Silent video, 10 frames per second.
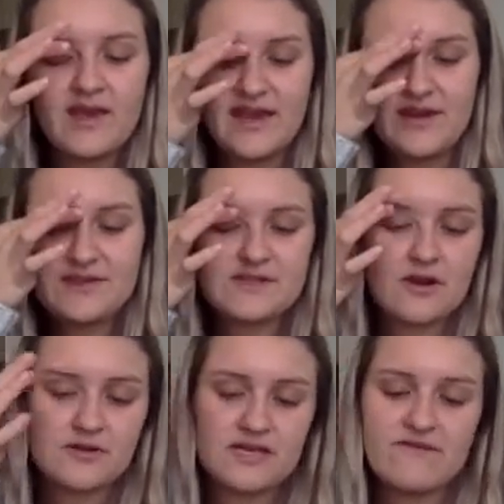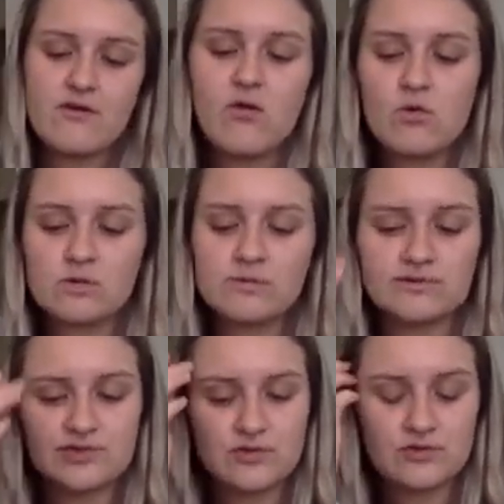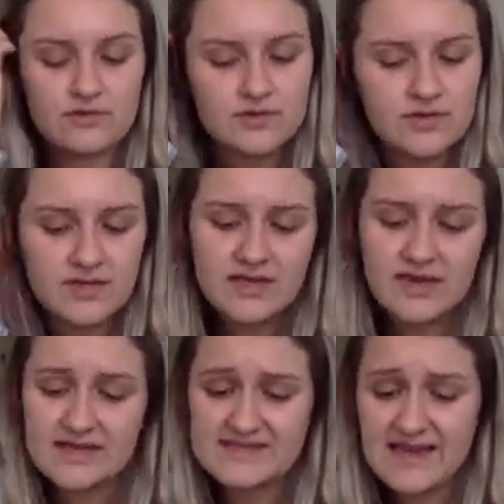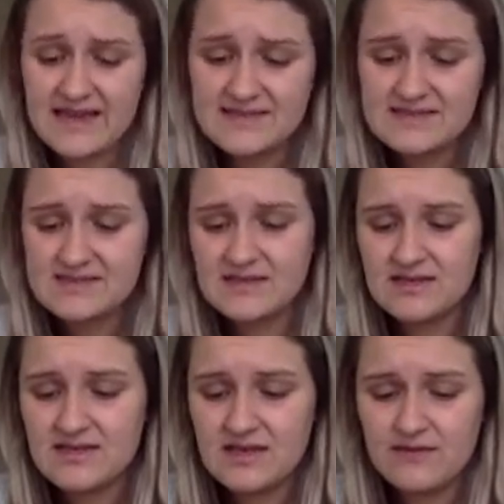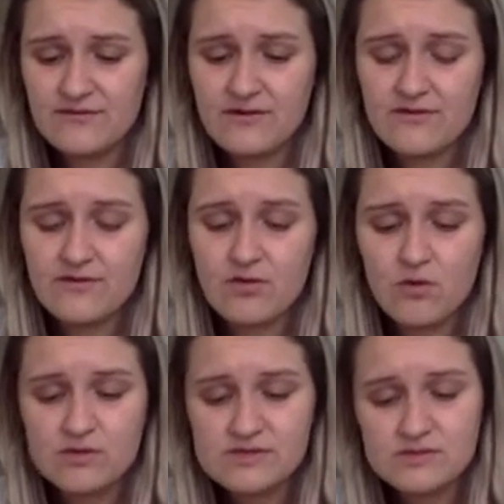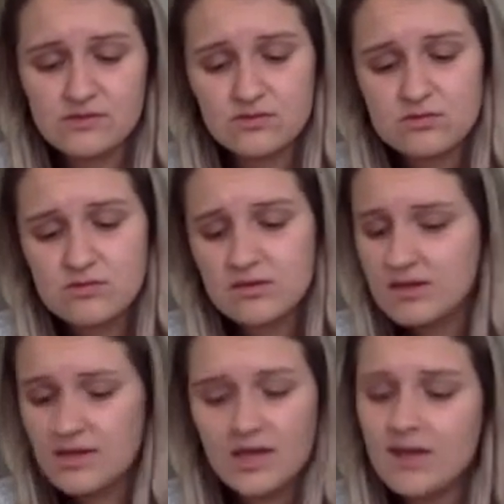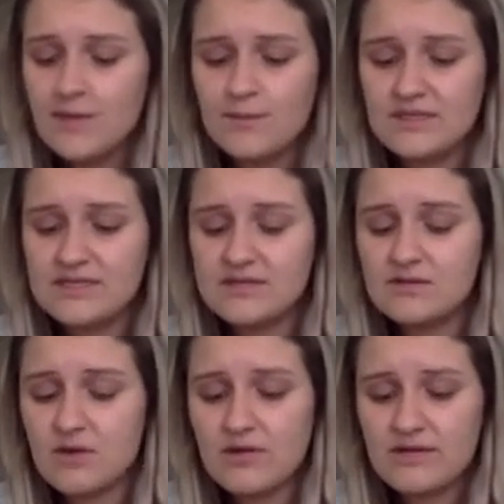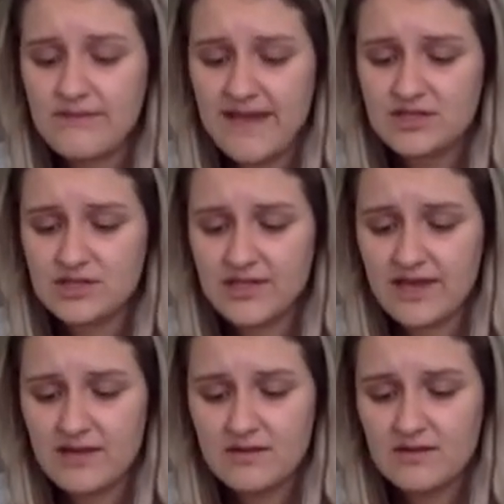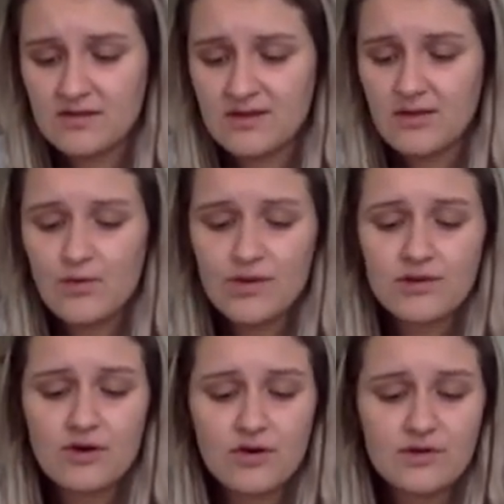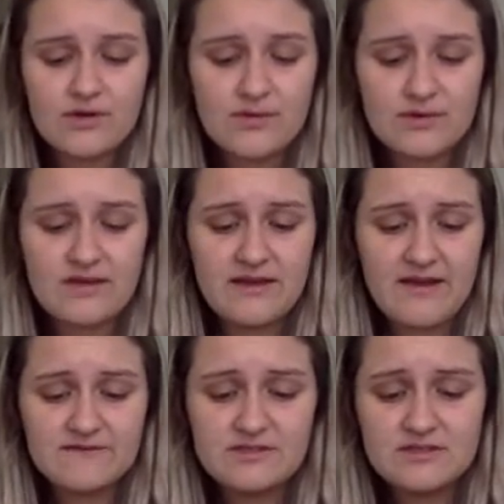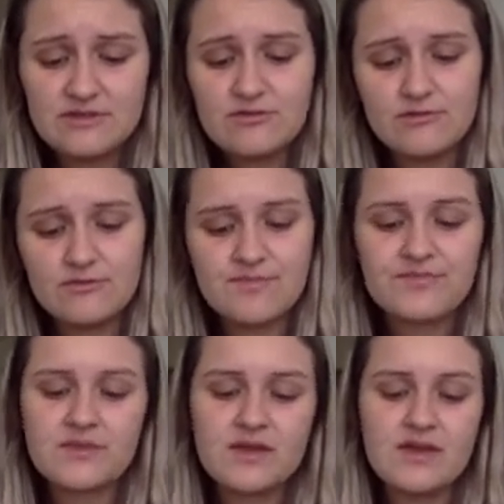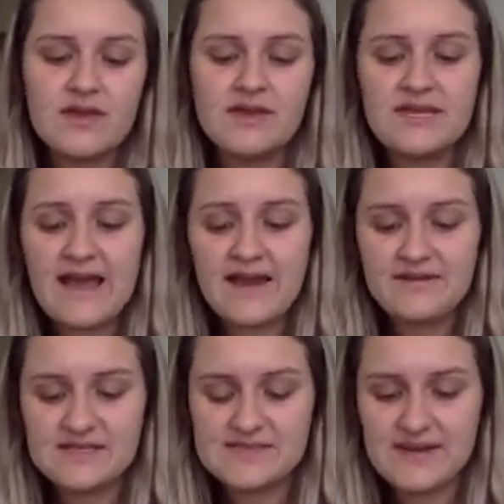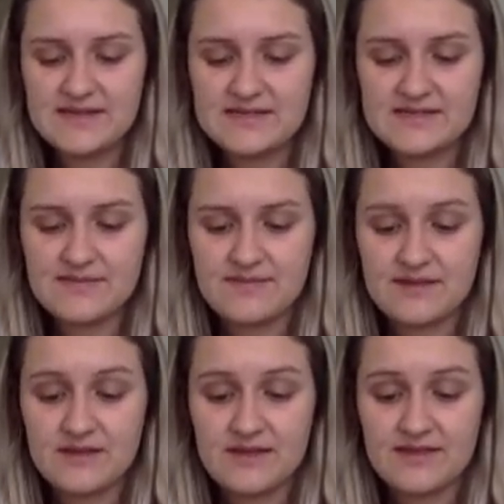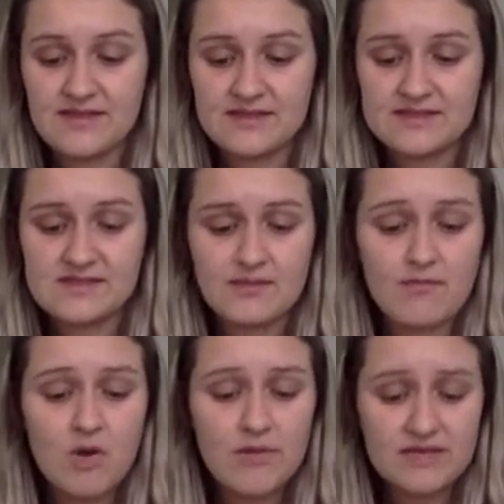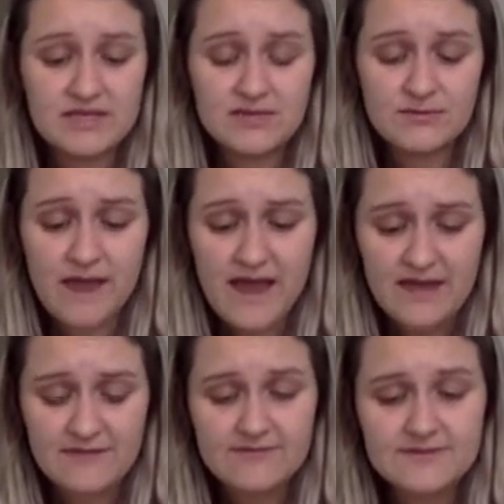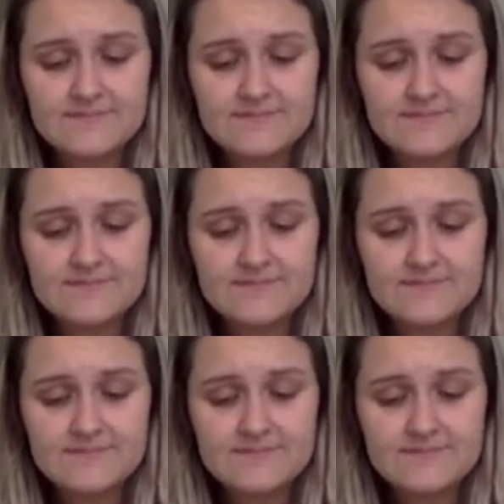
Harry's heart gave a horrible jolt. A test? In front of the whole school? But he didn't know any magic yet. What on earth would he have to do? He hadn't expected something like this the moment he arrived.